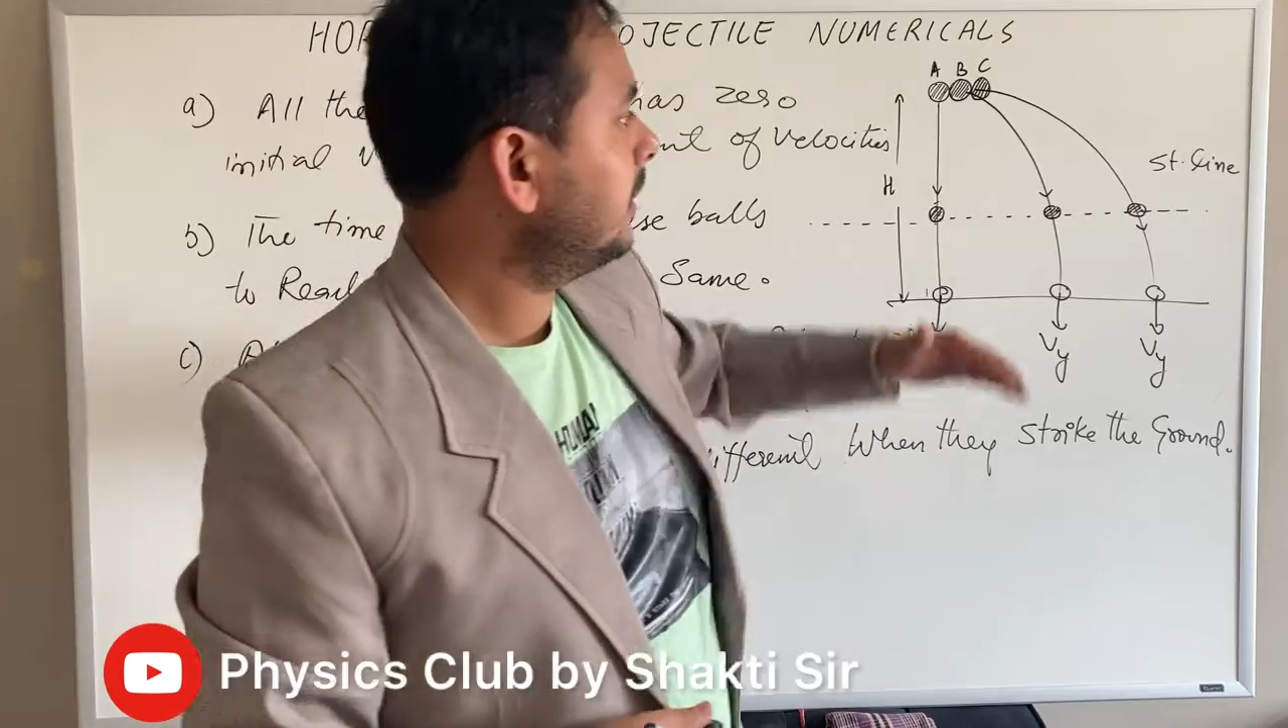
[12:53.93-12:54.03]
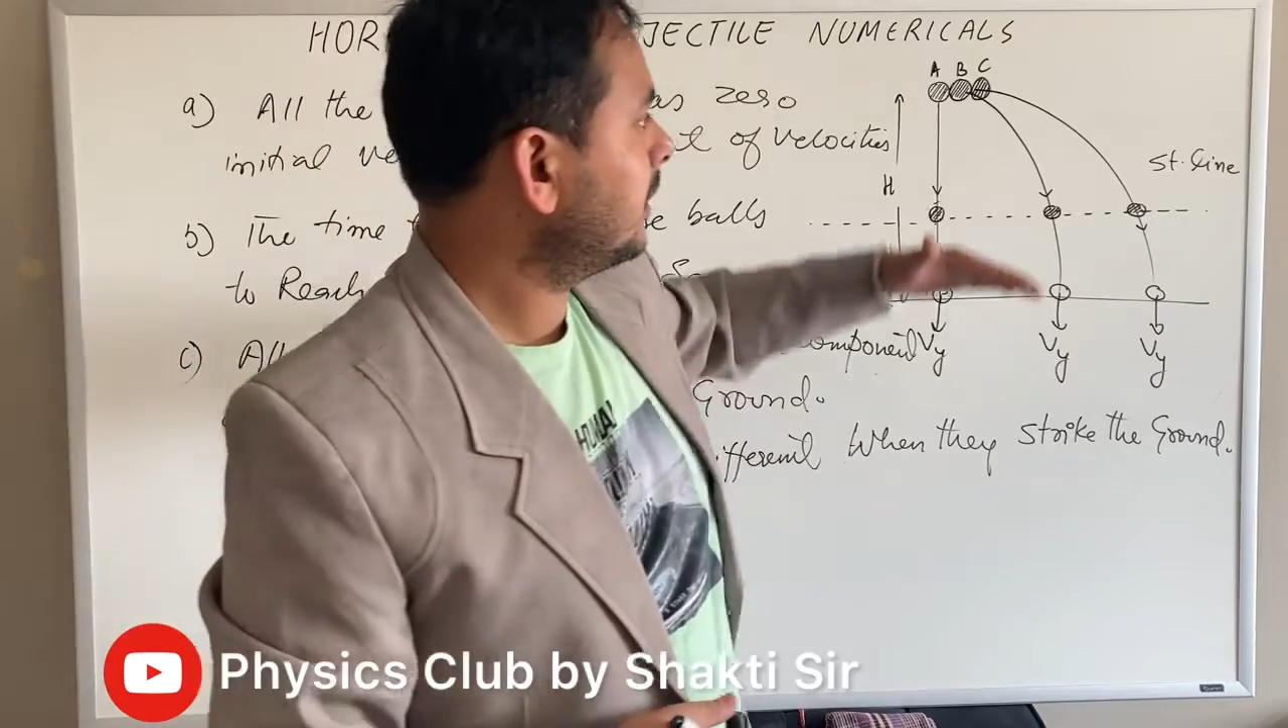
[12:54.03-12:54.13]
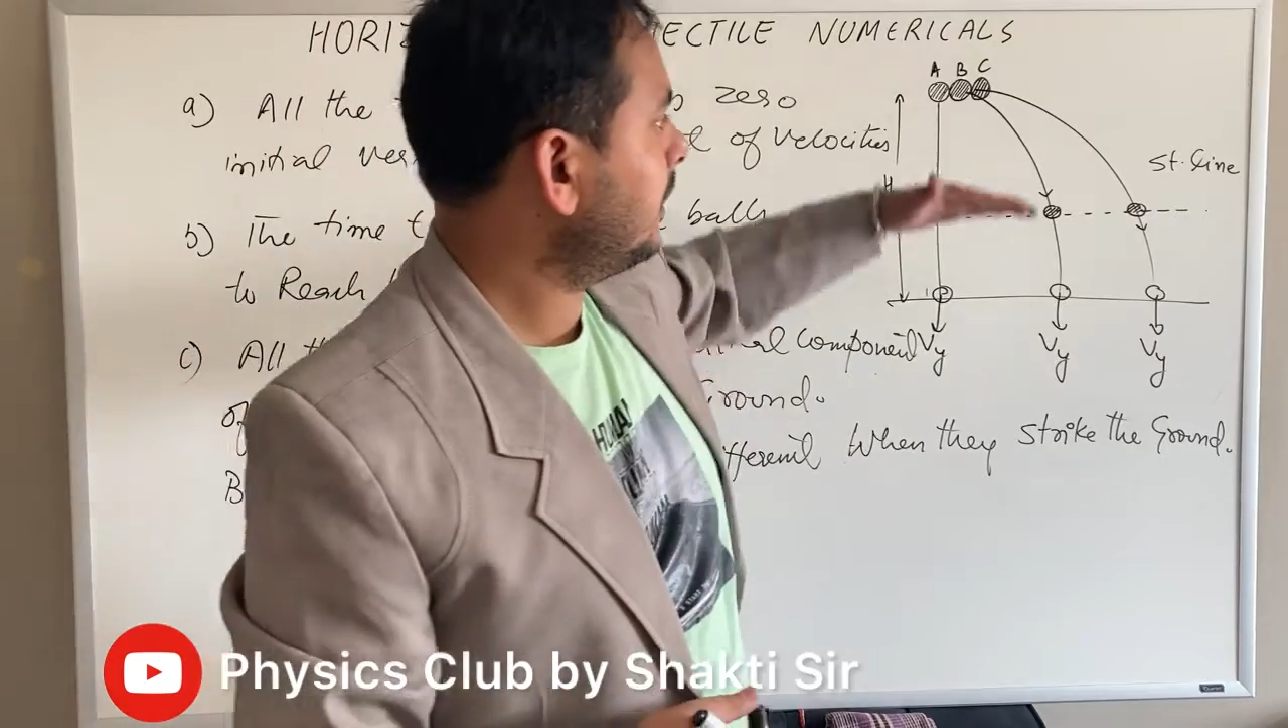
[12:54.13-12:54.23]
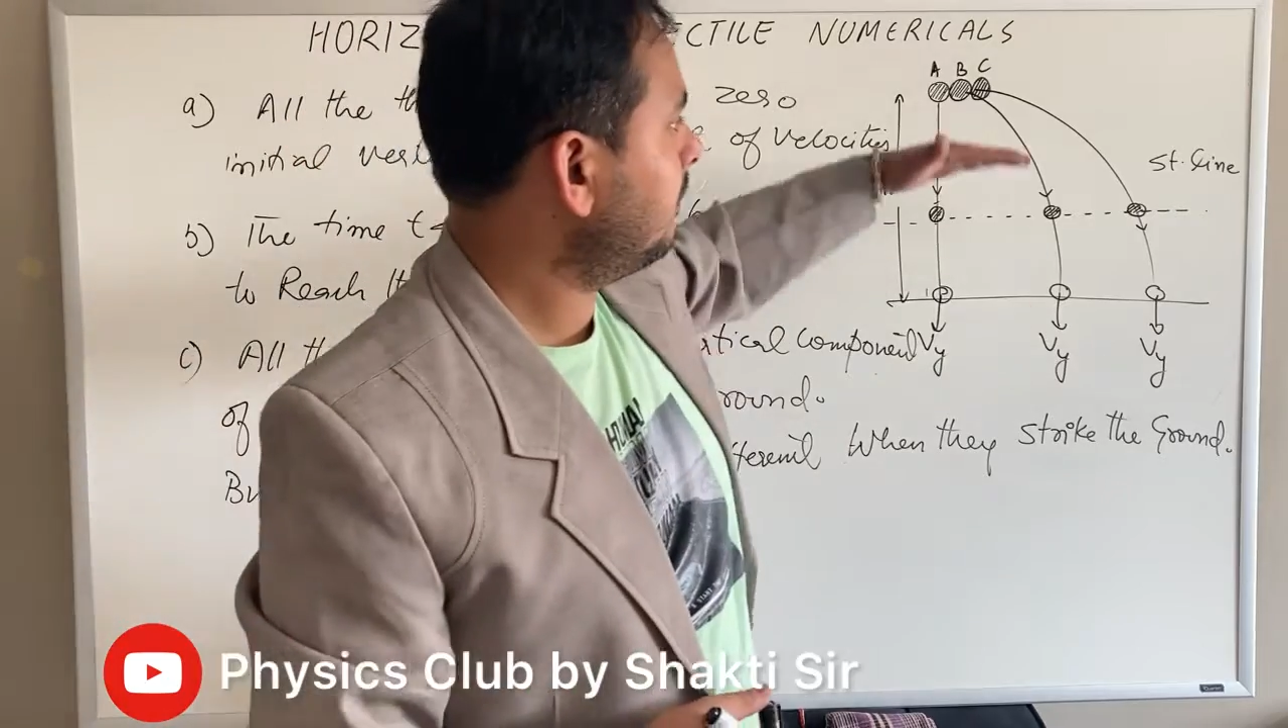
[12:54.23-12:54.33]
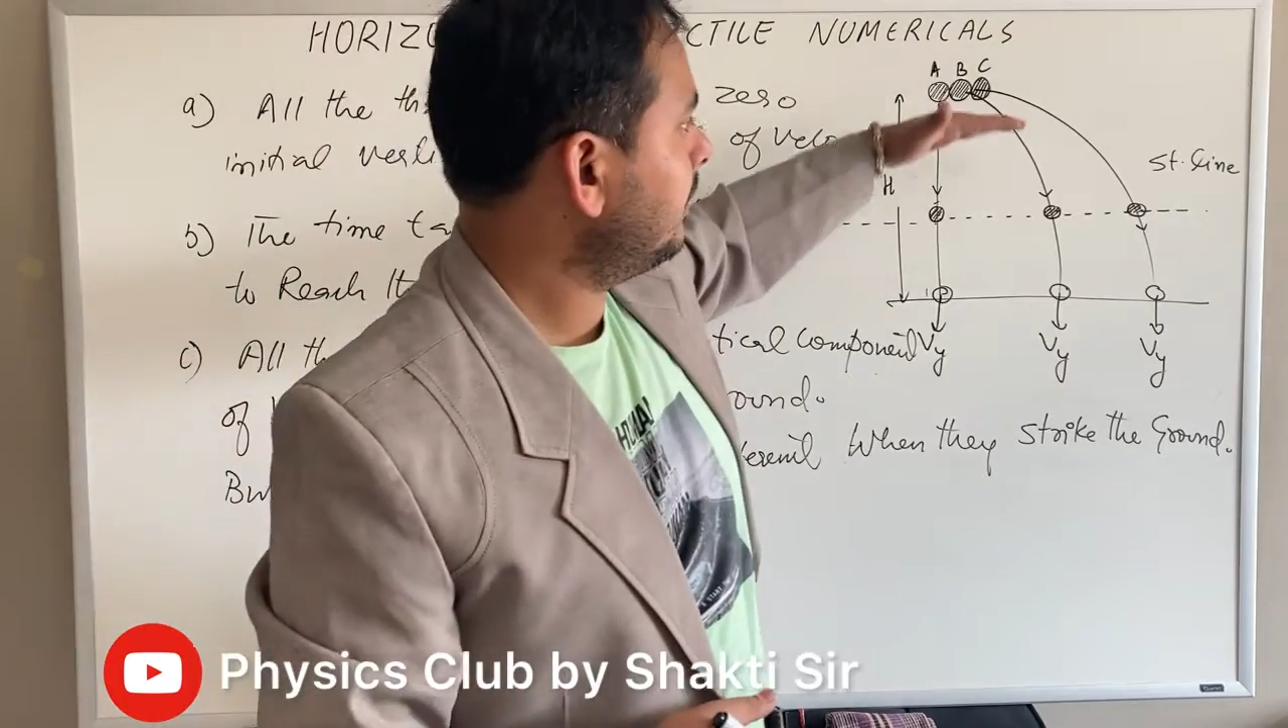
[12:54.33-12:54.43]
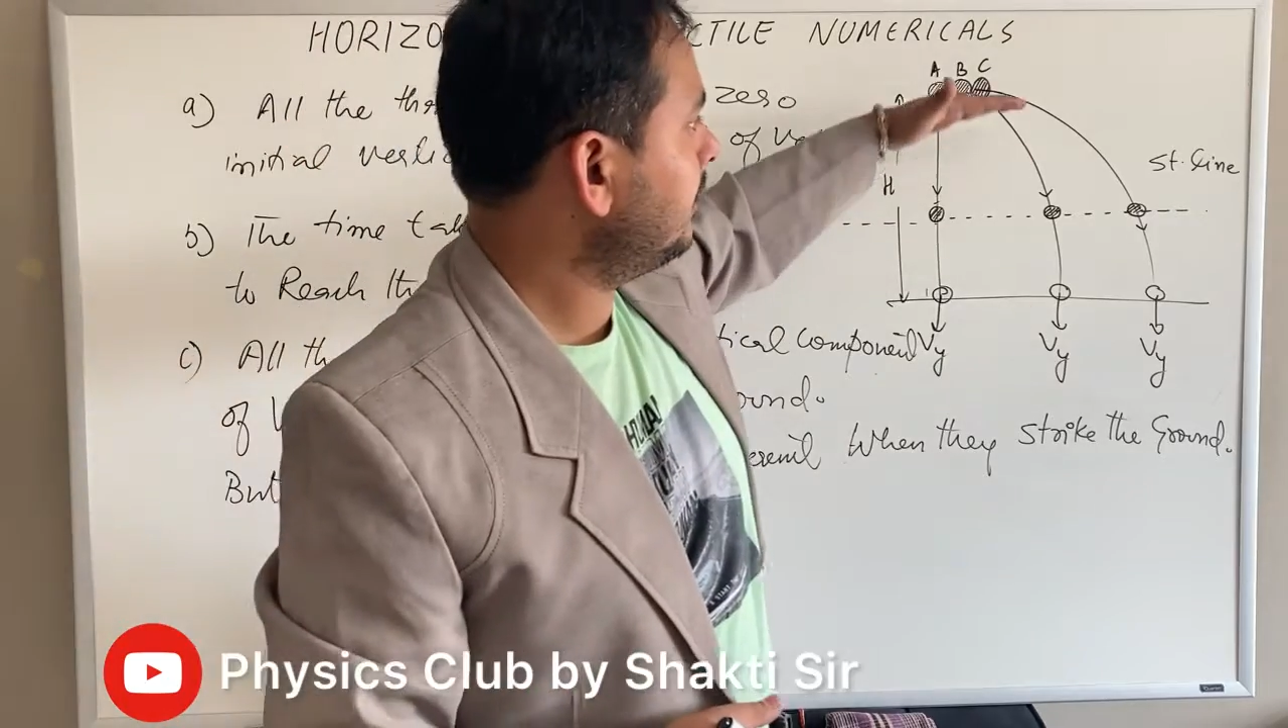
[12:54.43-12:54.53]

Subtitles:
cover